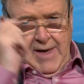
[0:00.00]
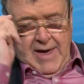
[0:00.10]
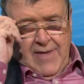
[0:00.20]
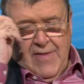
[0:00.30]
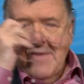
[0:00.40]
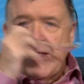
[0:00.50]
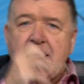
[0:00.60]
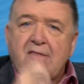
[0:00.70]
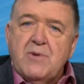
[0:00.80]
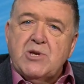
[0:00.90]
In these
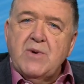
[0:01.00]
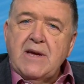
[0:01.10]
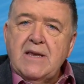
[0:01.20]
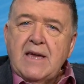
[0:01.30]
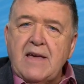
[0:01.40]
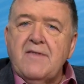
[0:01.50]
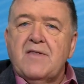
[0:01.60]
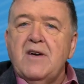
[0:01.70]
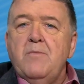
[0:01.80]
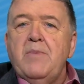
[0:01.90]
days between
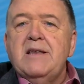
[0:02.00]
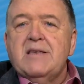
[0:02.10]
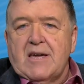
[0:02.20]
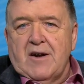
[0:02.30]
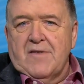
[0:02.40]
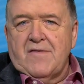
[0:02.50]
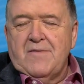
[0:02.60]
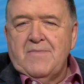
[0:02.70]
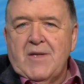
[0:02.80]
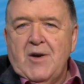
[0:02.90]
Easter and Pentecost,
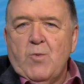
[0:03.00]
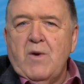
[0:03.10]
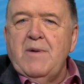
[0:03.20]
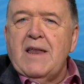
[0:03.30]
we've been